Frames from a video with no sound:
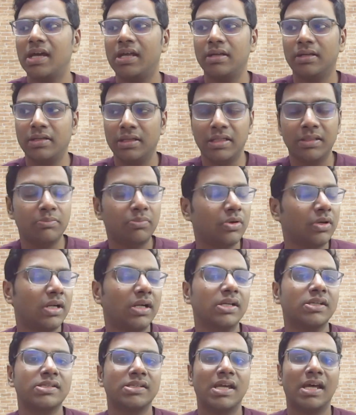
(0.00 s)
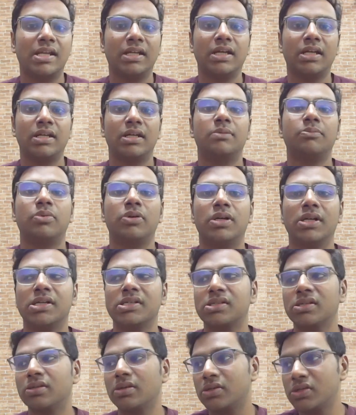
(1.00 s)
ericaline products, areca
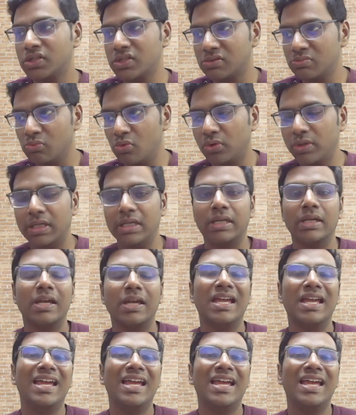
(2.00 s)
products, smoking,